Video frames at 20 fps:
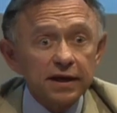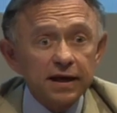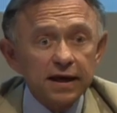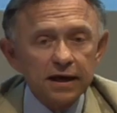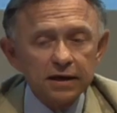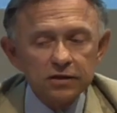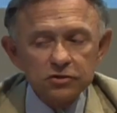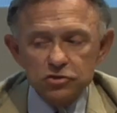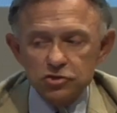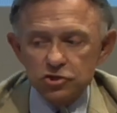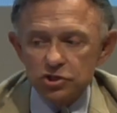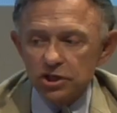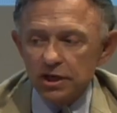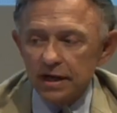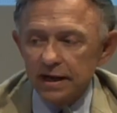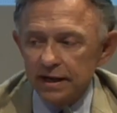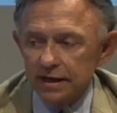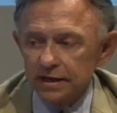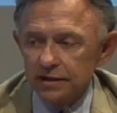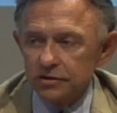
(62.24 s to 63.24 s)
can
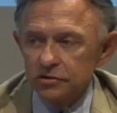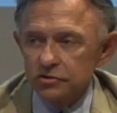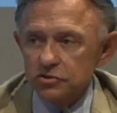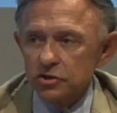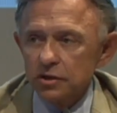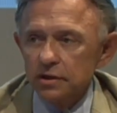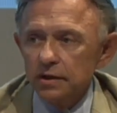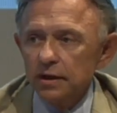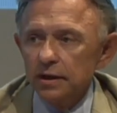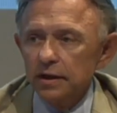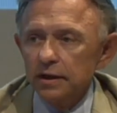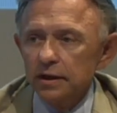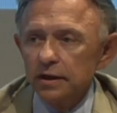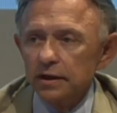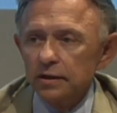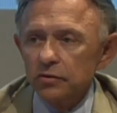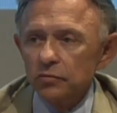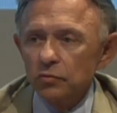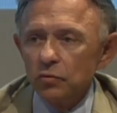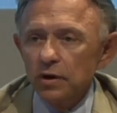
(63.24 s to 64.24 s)
change
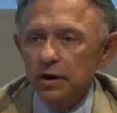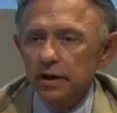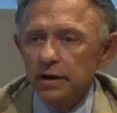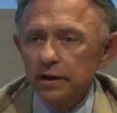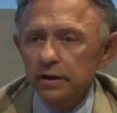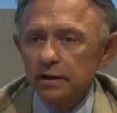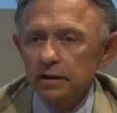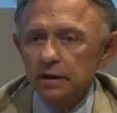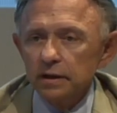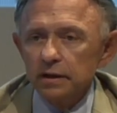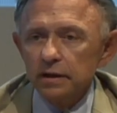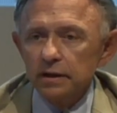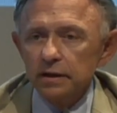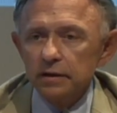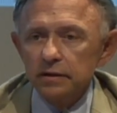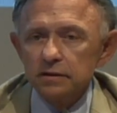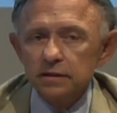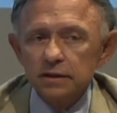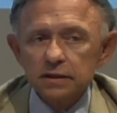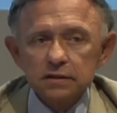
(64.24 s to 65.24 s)
in a way
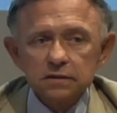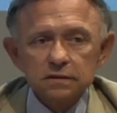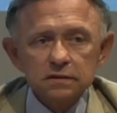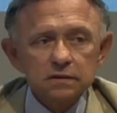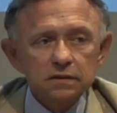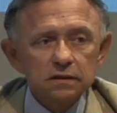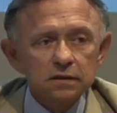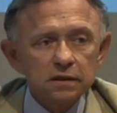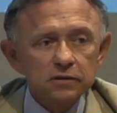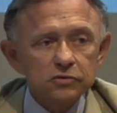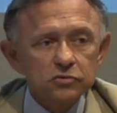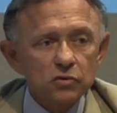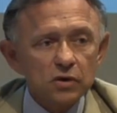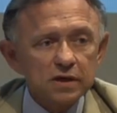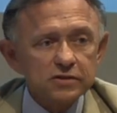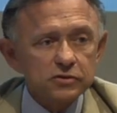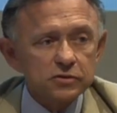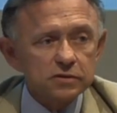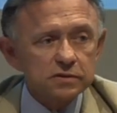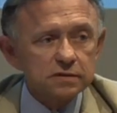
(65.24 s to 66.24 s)
uh, that
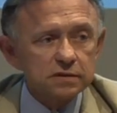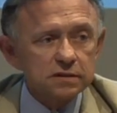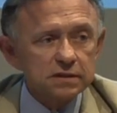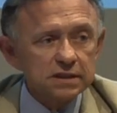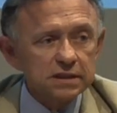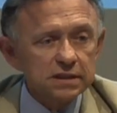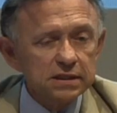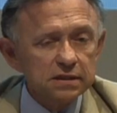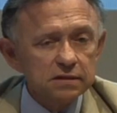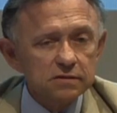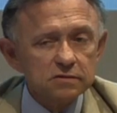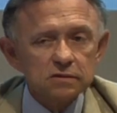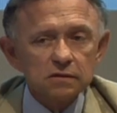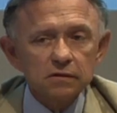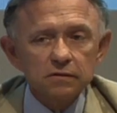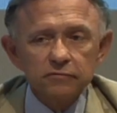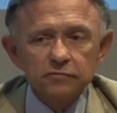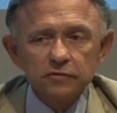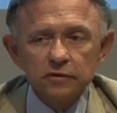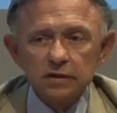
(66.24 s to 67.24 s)
addresses the needs
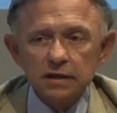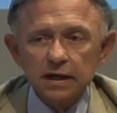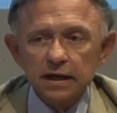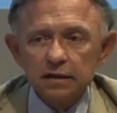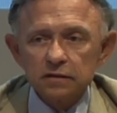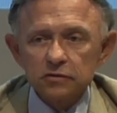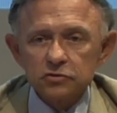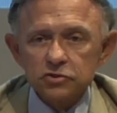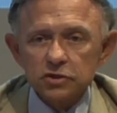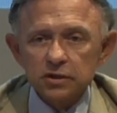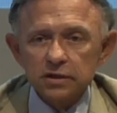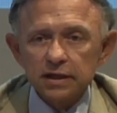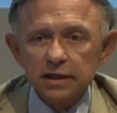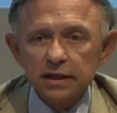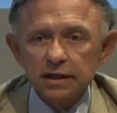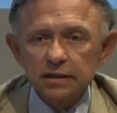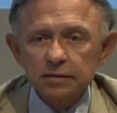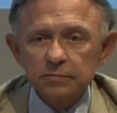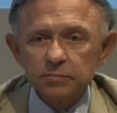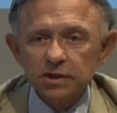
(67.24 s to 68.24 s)
of the knowledge
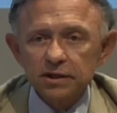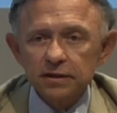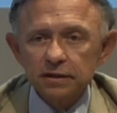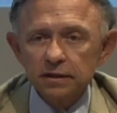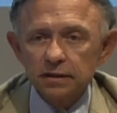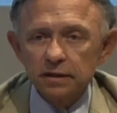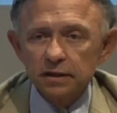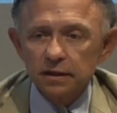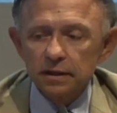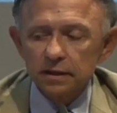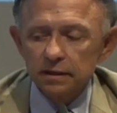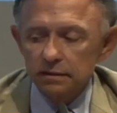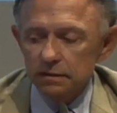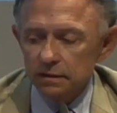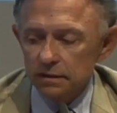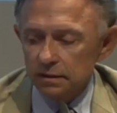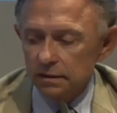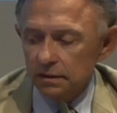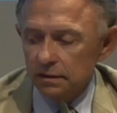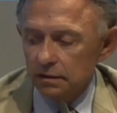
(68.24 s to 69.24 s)
economy
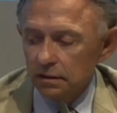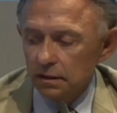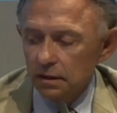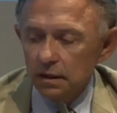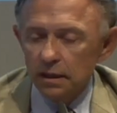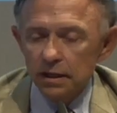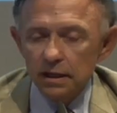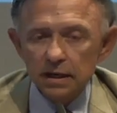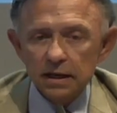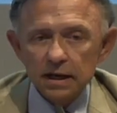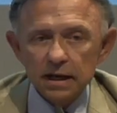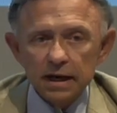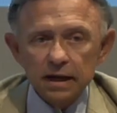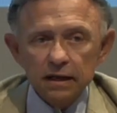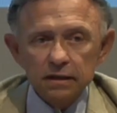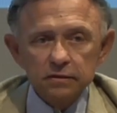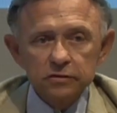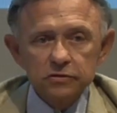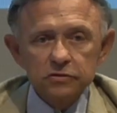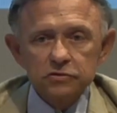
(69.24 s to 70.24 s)
and the
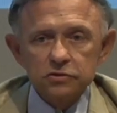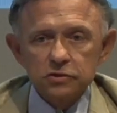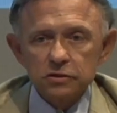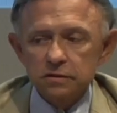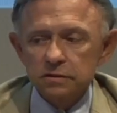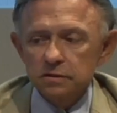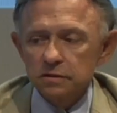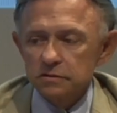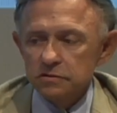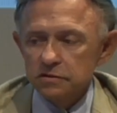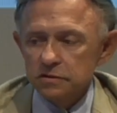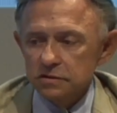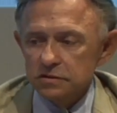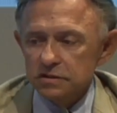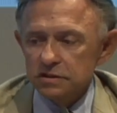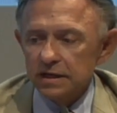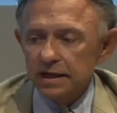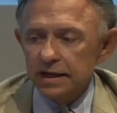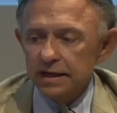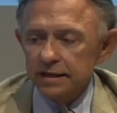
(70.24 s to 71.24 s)
knowledge
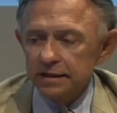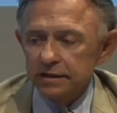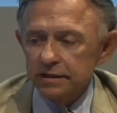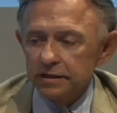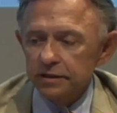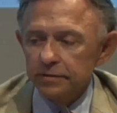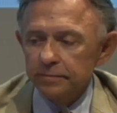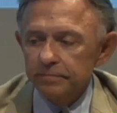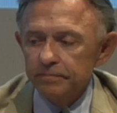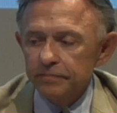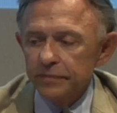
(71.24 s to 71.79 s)
society.